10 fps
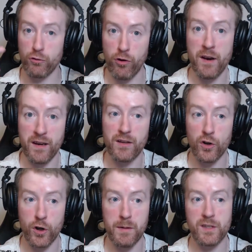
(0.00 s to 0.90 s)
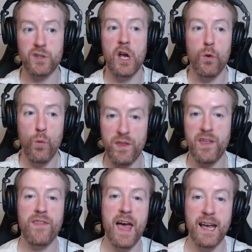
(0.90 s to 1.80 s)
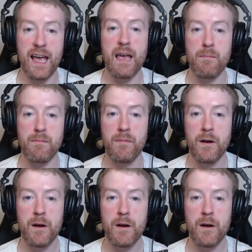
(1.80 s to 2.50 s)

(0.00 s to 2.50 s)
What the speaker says: run tournaments within their game.